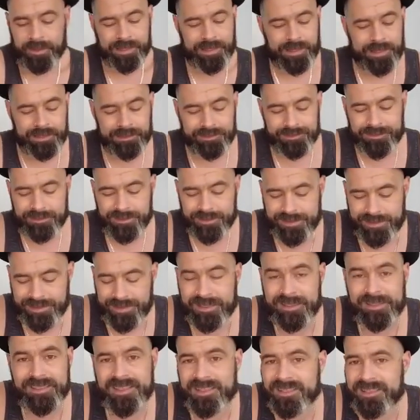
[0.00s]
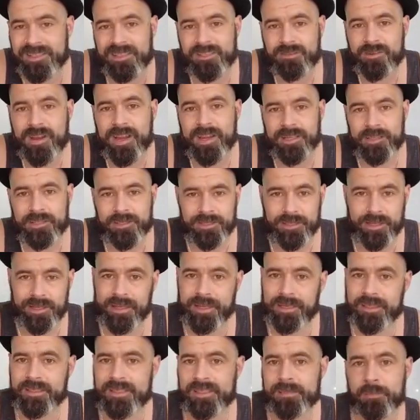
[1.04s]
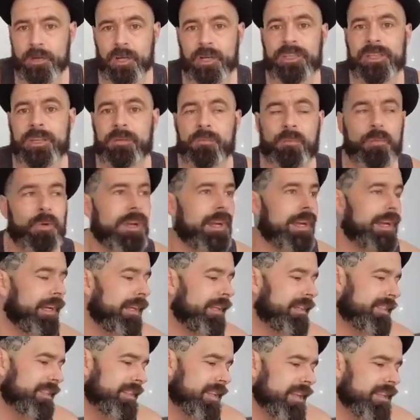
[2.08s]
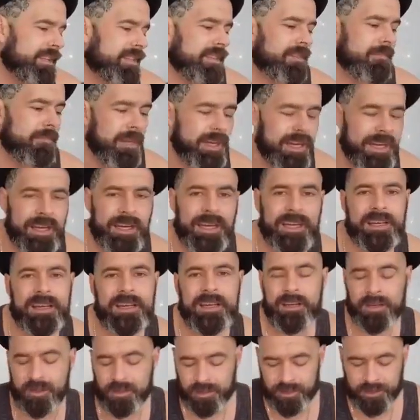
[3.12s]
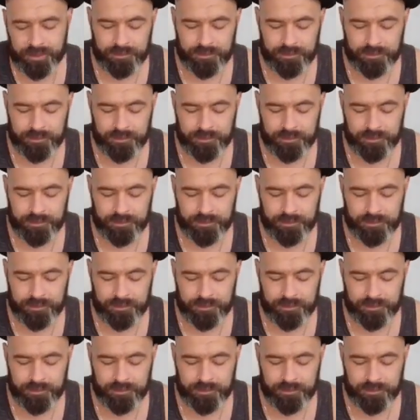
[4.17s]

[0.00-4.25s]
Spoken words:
And it's a distraction, isn't it? Smoking weed, since Amelia, or